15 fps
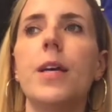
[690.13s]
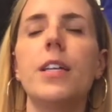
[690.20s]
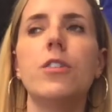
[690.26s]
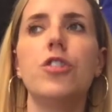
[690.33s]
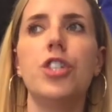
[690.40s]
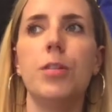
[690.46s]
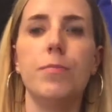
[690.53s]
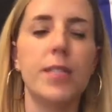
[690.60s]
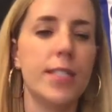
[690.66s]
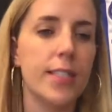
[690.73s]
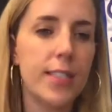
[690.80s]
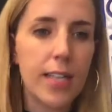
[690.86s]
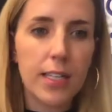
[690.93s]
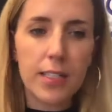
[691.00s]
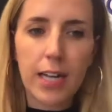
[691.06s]
She misses
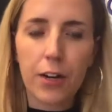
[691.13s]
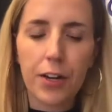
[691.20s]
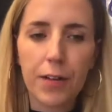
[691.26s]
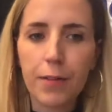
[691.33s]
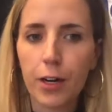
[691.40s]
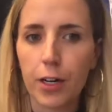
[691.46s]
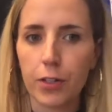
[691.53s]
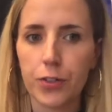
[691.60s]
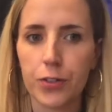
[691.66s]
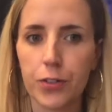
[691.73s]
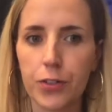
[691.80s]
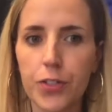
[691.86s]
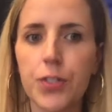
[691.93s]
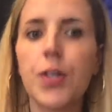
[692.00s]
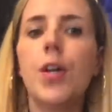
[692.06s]
that Saturday
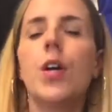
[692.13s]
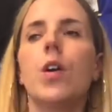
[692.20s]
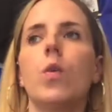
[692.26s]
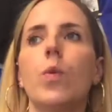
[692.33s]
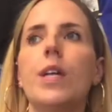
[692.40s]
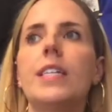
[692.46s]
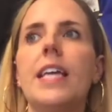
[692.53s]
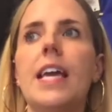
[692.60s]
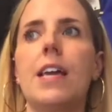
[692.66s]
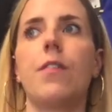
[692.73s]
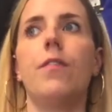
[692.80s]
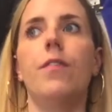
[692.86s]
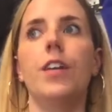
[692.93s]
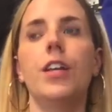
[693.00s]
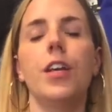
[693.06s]
rehearsals. We take
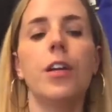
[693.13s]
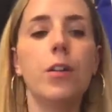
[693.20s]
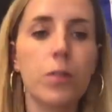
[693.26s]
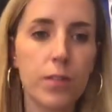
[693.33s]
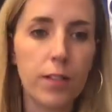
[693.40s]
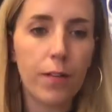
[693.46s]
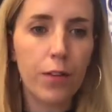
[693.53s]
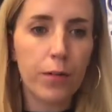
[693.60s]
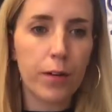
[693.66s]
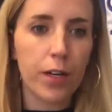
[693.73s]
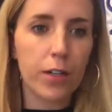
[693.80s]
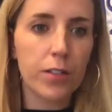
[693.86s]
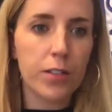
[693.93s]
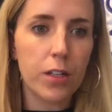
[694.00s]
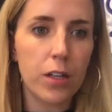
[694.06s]
videos of the
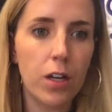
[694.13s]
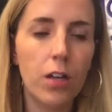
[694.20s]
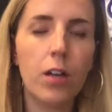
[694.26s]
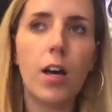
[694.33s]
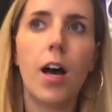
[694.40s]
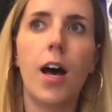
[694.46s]
rehearsal.